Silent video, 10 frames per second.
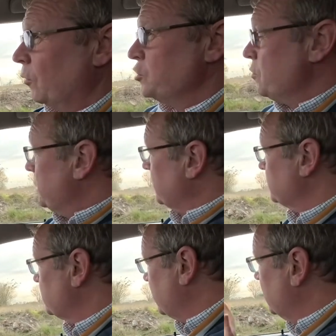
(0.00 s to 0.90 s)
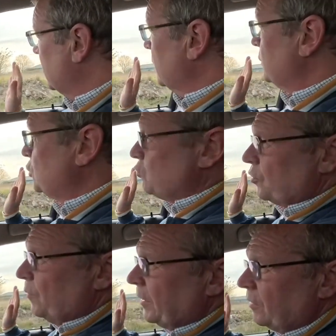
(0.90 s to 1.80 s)
which way you can say this would
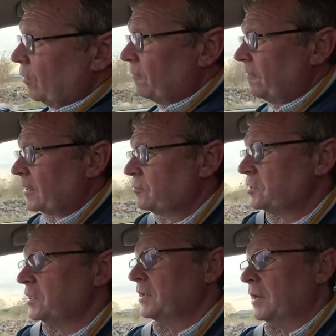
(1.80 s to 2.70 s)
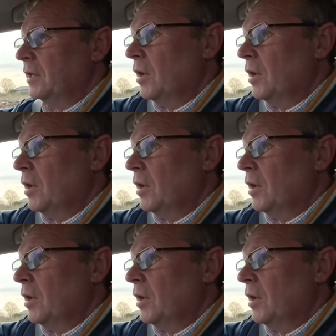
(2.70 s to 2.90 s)
have been all factories here.